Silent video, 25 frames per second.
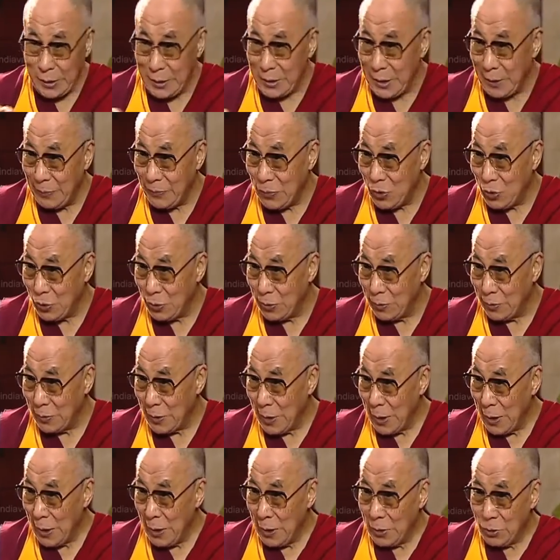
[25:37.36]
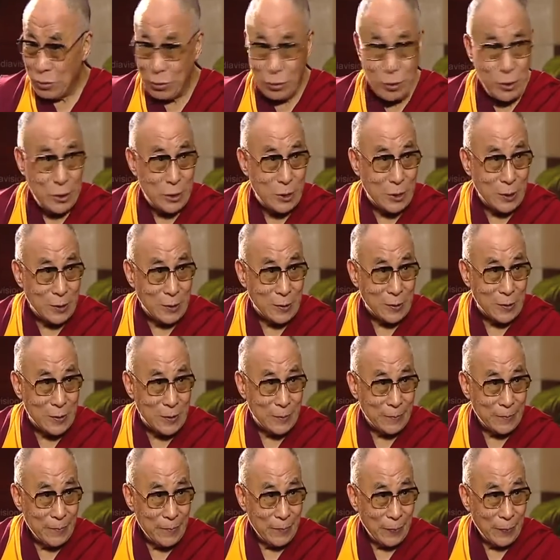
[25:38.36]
some sort of traditions,